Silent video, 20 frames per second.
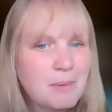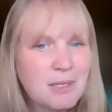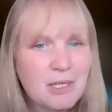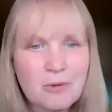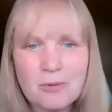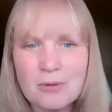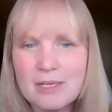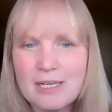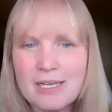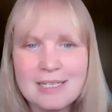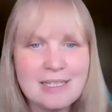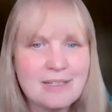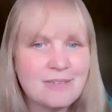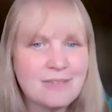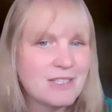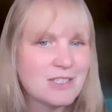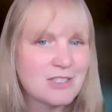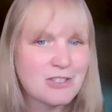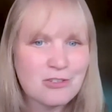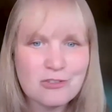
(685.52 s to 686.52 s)
be
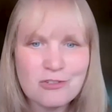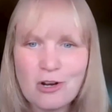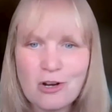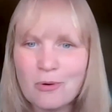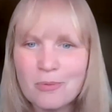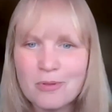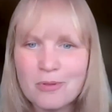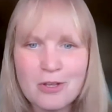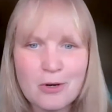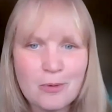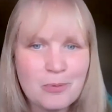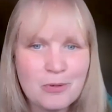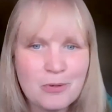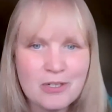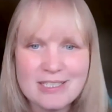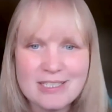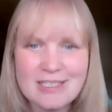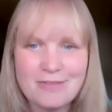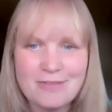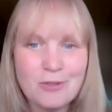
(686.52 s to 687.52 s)
creative and start with their
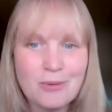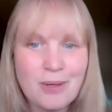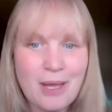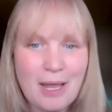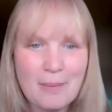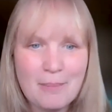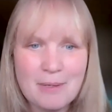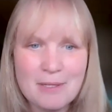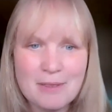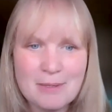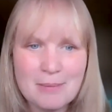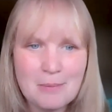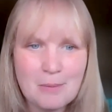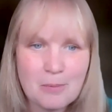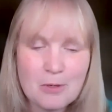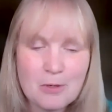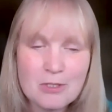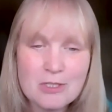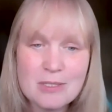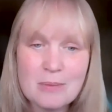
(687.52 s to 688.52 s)
books if you can't meet them
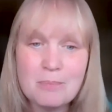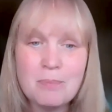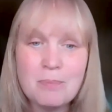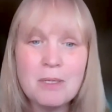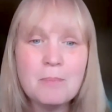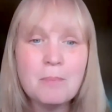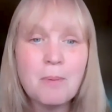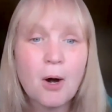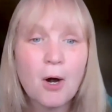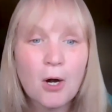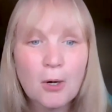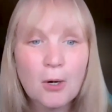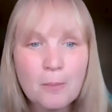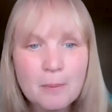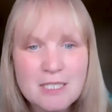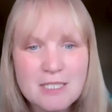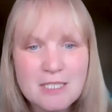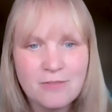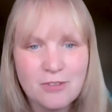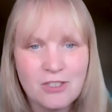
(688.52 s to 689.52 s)
in person. Be
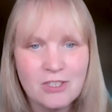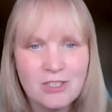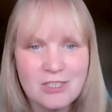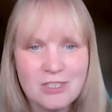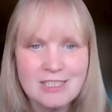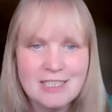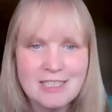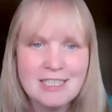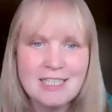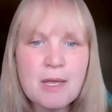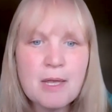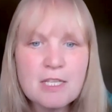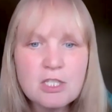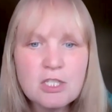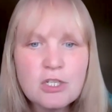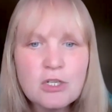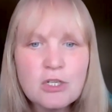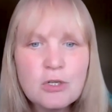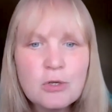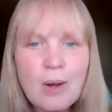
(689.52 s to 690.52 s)
purposeful.
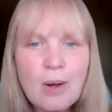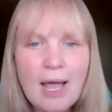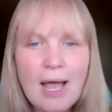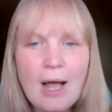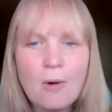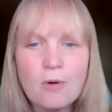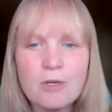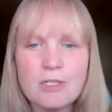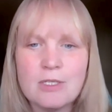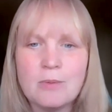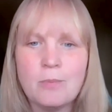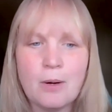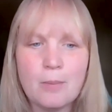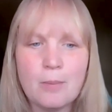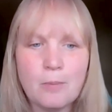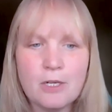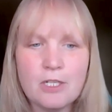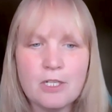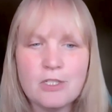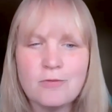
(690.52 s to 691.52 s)
Spend 2 hours in
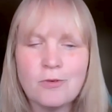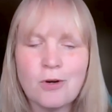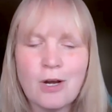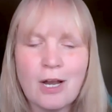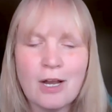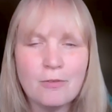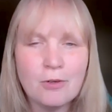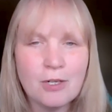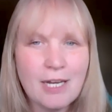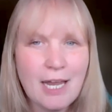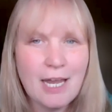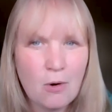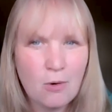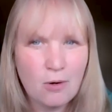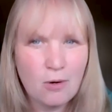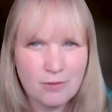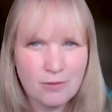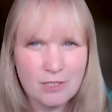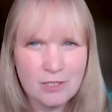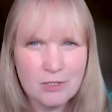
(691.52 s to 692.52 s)
preparation for every
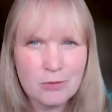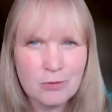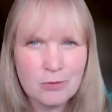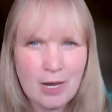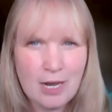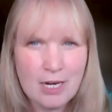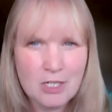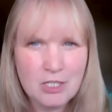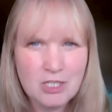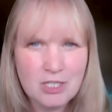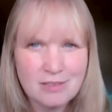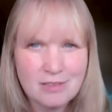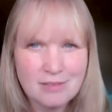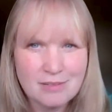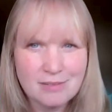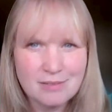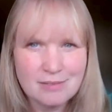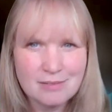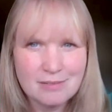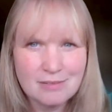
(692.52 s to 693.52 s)
hour of interaction.
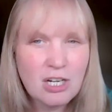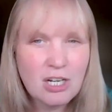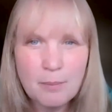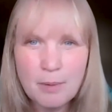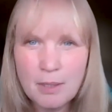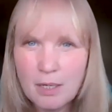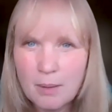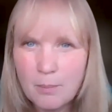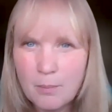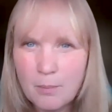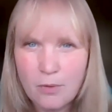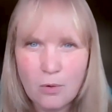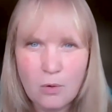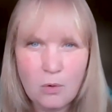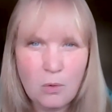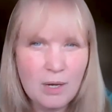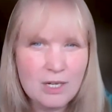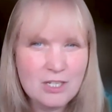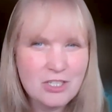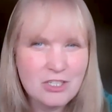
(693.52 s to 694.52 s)
Start coming up with the
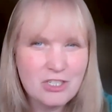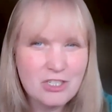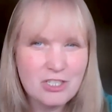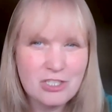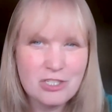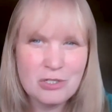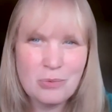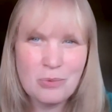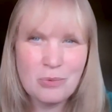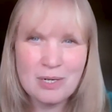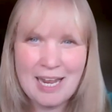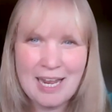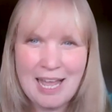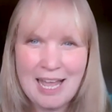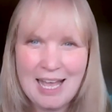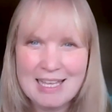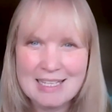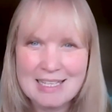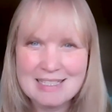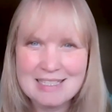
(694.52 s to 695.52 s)
questions you want to
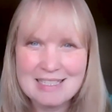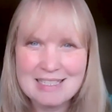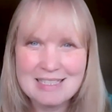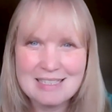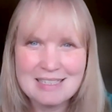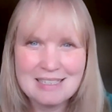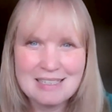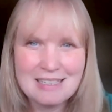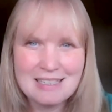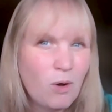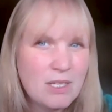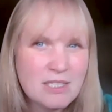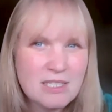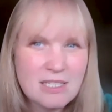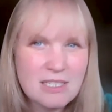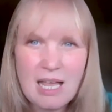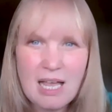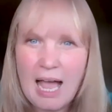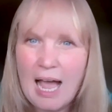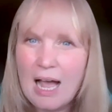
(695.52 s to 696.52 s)
ask.
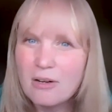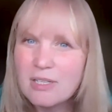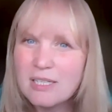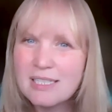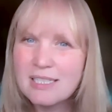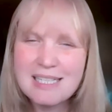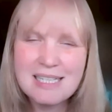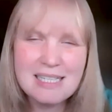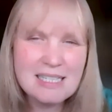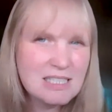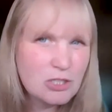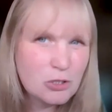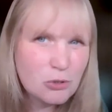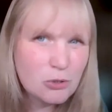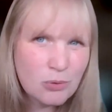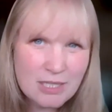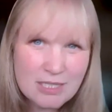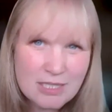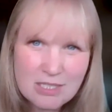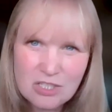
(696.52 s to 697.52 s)
How did
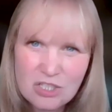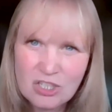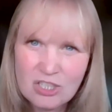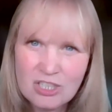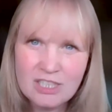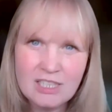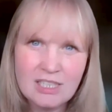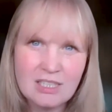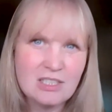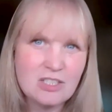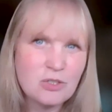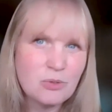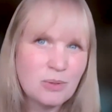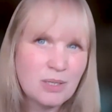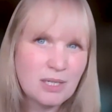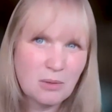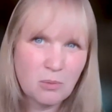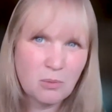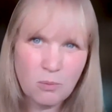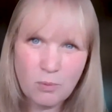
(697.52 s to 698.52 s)
you get started in
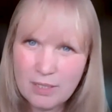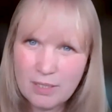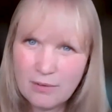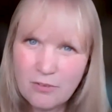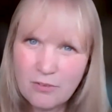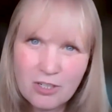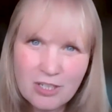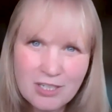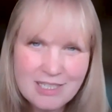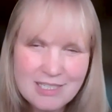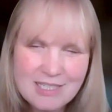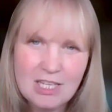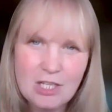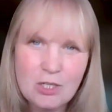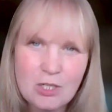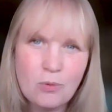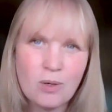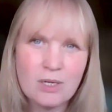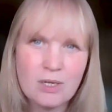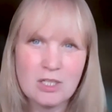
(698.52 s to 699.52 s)
doing whatever it is that
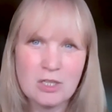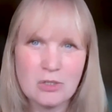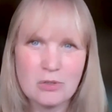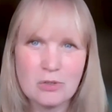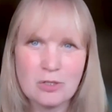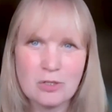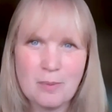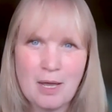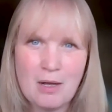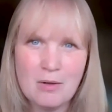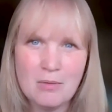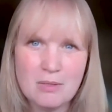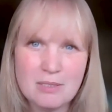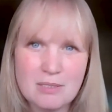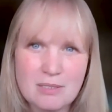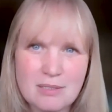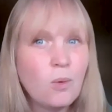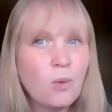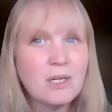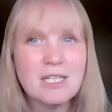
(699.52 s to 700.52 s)
you want to learn about?
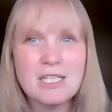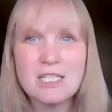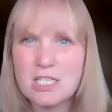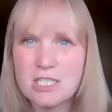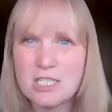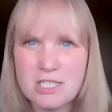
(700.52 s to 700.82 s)
If you wanted